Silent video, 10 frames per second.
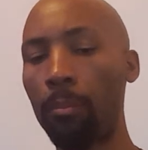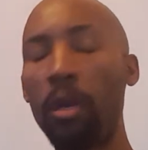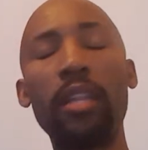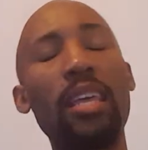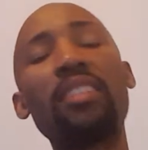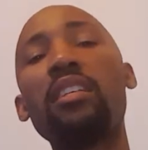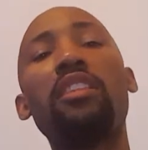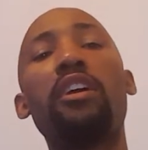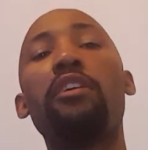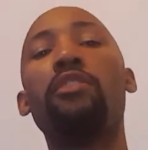But that's
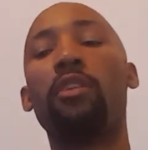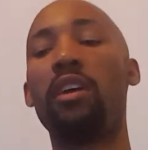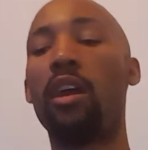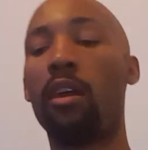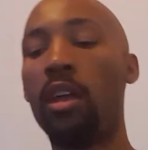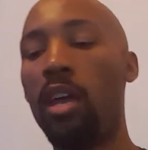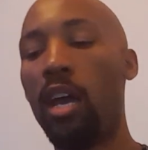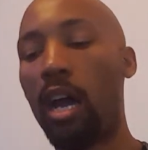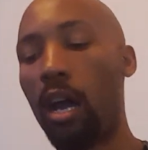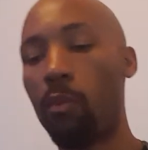neither here nor there.
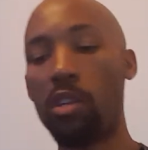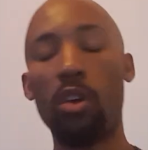We